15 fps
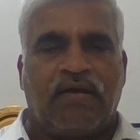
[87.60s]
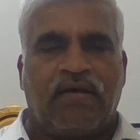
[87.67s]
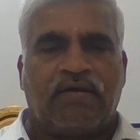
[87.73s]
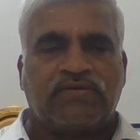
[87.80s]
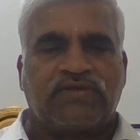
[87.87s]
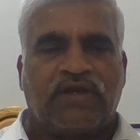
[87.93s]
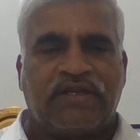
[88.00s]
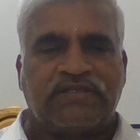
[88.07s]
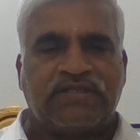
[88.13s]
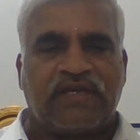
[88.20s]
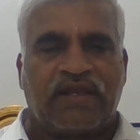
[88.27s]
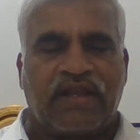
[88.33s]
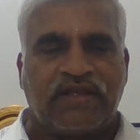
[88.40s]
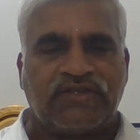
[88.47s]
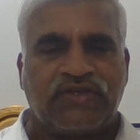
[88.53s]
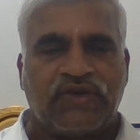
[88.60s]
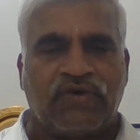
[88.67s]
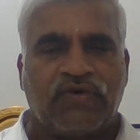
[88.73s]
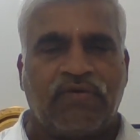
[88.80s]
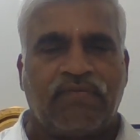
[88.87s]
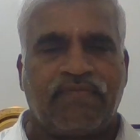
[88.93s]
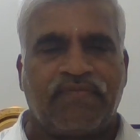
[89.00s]
So it is a
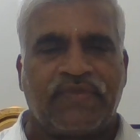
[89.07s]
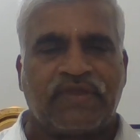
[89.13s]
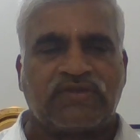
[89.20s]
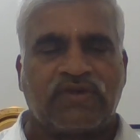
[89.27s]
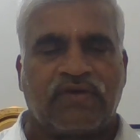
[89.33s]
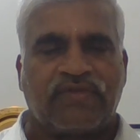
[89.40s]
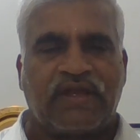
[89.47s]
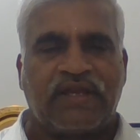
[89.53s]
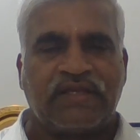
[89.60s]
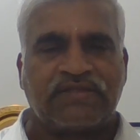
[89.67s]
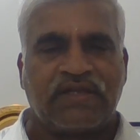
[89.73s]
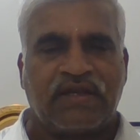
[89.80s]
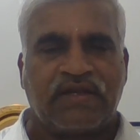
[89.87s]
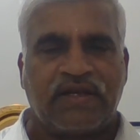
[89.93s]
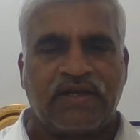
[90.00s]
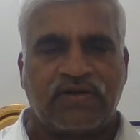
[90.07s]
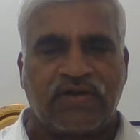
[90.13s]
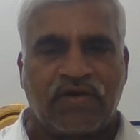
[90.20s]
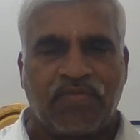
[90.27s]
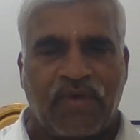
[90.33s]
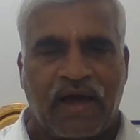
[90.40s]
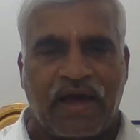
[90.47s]
ratio, so that is
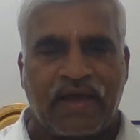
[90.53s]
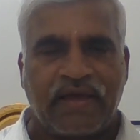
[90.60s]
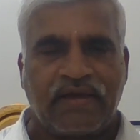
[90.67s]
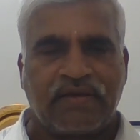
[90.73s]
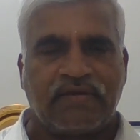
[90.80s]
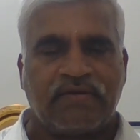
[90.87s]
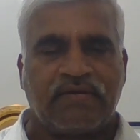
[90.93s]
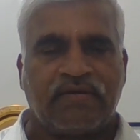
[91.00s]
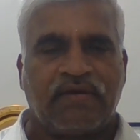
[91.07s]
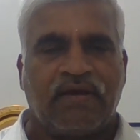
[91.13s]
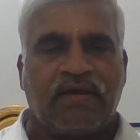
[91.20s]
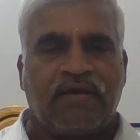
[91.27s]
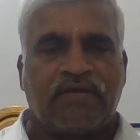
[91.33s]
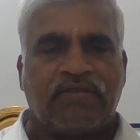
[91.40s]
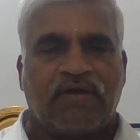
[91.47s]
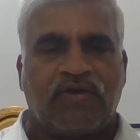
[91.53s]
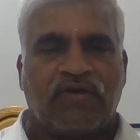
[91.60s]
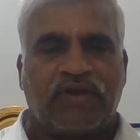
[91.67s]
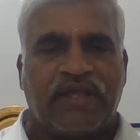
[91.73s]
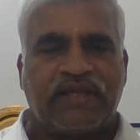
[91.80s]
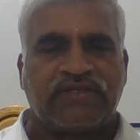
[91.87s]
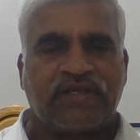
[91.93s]
denoted by the
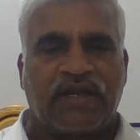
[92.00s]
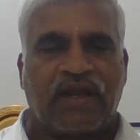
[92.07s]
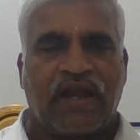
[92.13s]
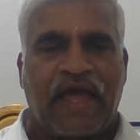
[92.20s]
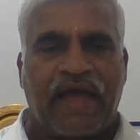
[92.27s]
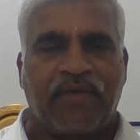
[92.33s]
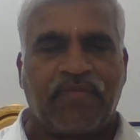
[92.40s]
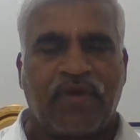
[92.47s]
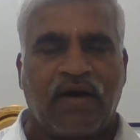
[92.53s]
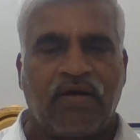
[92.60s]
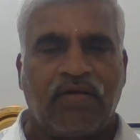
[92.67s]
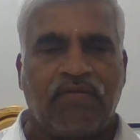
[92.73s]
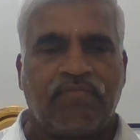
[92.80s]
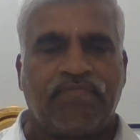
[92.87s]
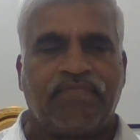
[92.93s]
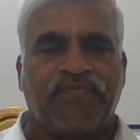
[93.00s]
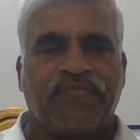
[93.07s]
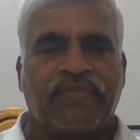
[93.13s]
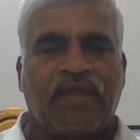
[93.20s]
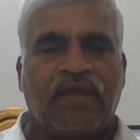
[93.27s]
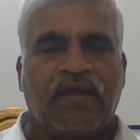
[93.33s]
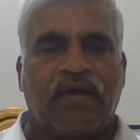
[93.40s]
notation lambda,
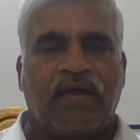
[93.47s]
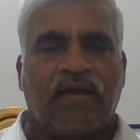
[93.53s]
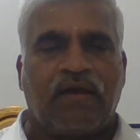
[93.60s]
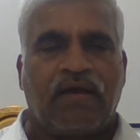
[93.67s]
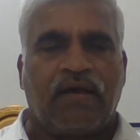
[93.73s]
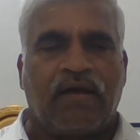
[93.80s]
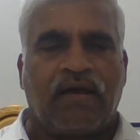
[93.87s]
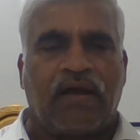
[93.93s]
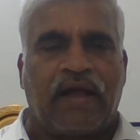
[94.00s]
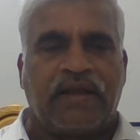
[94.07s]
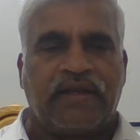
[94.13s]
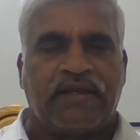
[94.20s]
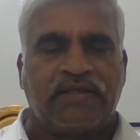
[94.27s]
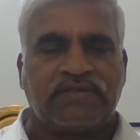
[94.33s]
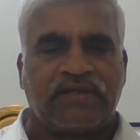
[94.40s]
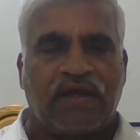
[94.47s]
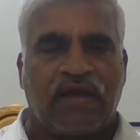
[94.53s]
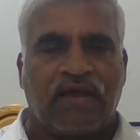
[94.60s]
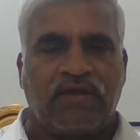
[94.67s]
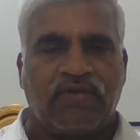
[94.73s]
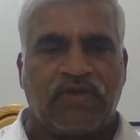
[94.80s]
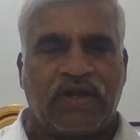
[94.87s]
and it is
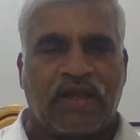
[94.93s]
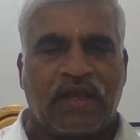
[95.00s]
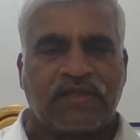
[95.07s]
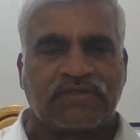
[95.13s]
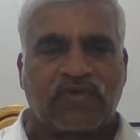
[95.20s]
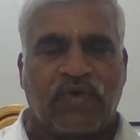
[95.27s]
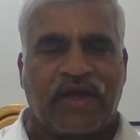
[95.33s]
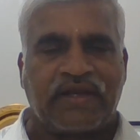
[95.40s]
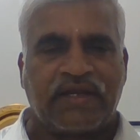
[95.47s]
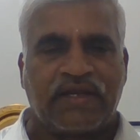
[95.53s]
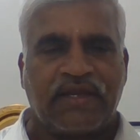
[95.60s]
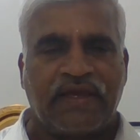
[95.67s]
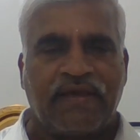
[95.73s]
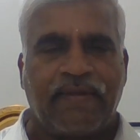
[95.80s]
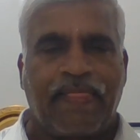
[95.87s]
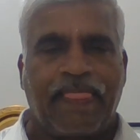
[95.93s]
a unitless quantity.